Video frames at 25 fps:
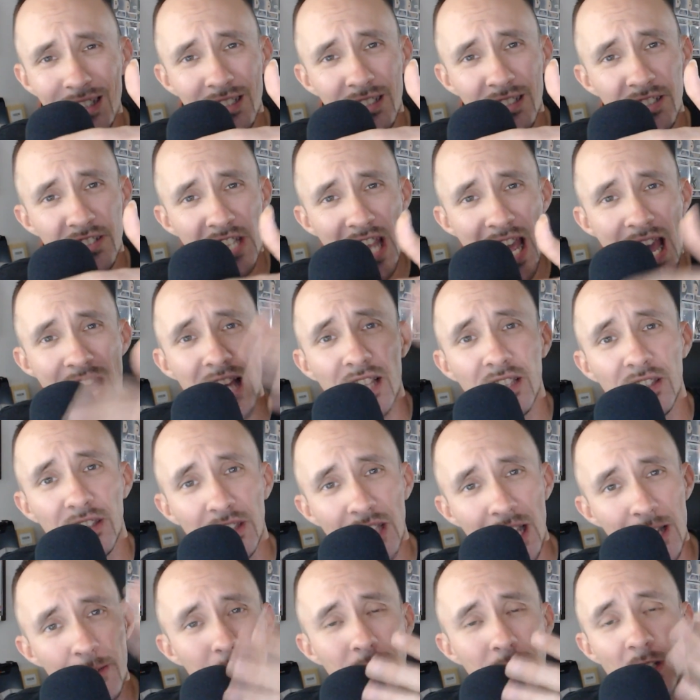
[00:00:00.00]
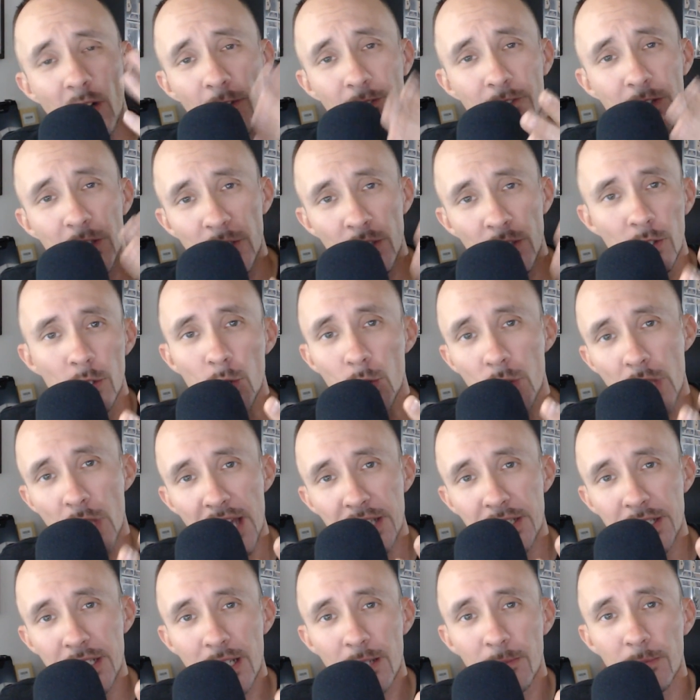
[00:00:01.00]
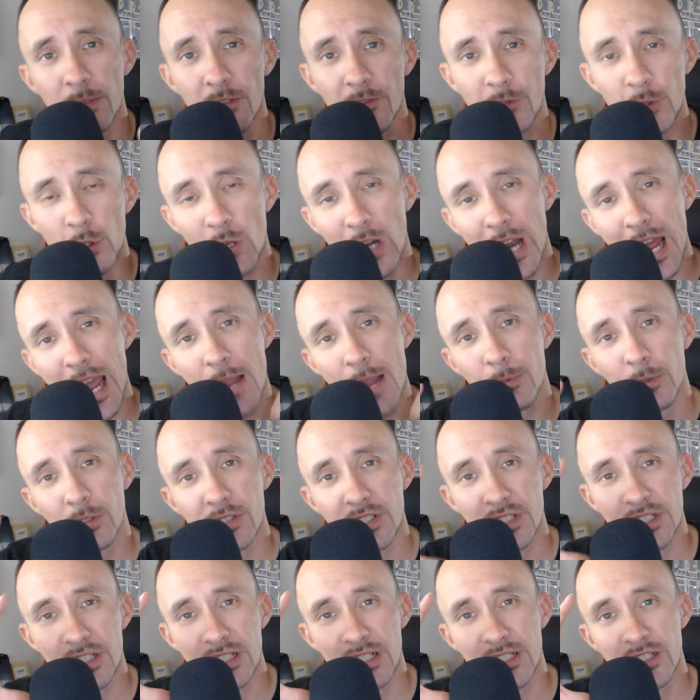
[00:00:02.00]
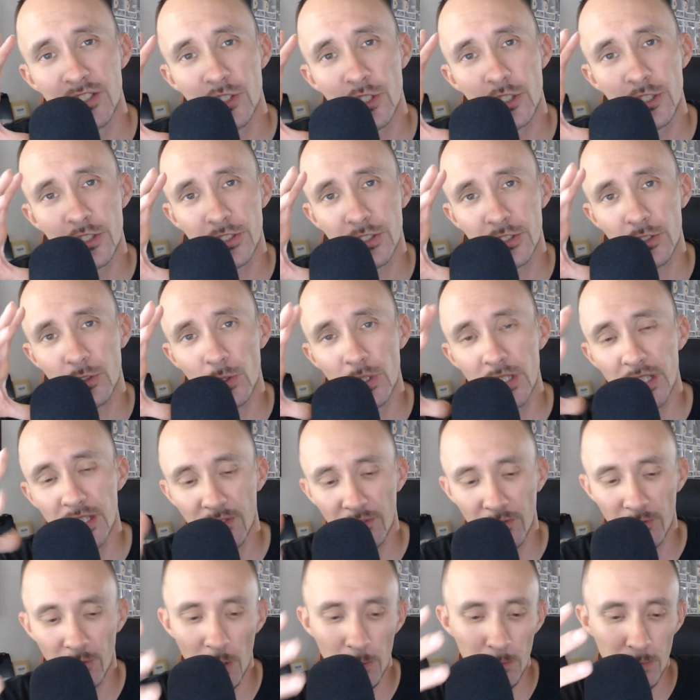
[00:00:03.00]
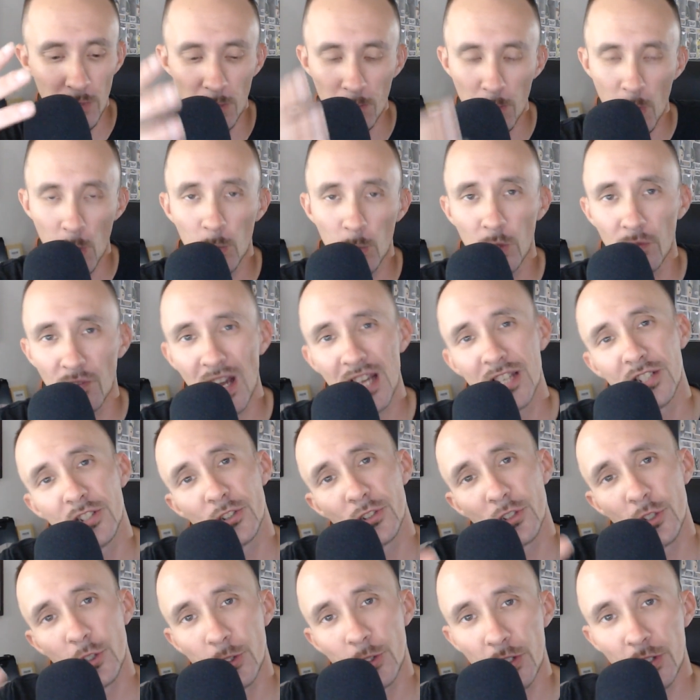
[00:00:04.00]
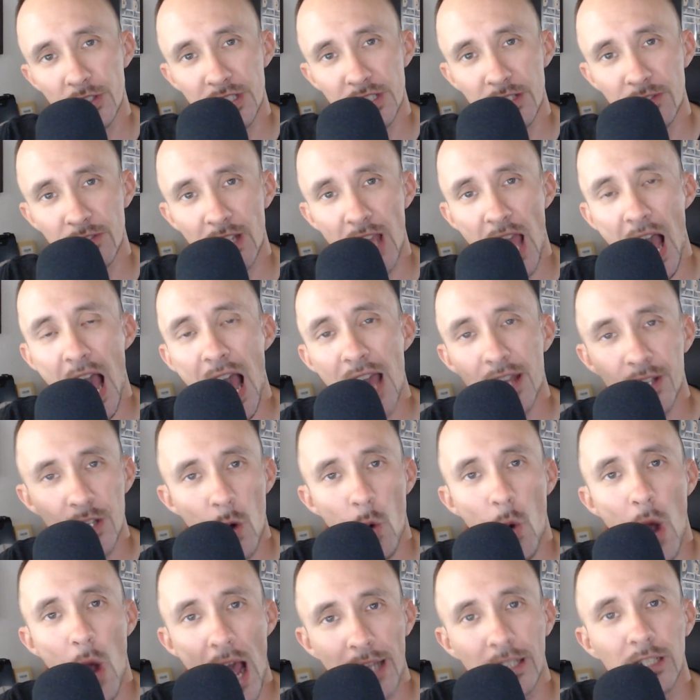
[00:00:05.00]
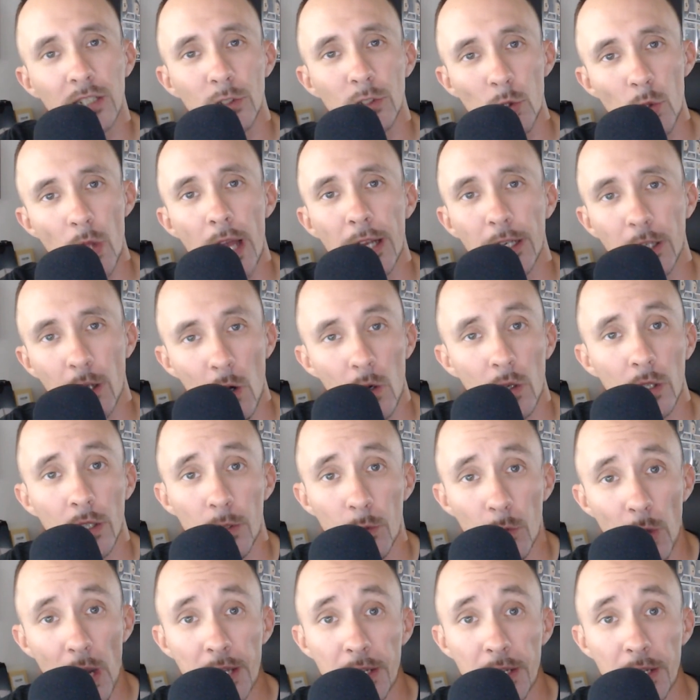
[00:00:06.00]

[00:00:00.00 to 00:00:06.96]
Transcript: chat. Let me know if you knew that tip. If you're able to send your screen from your mobile device to your TV, I know I could do that currently right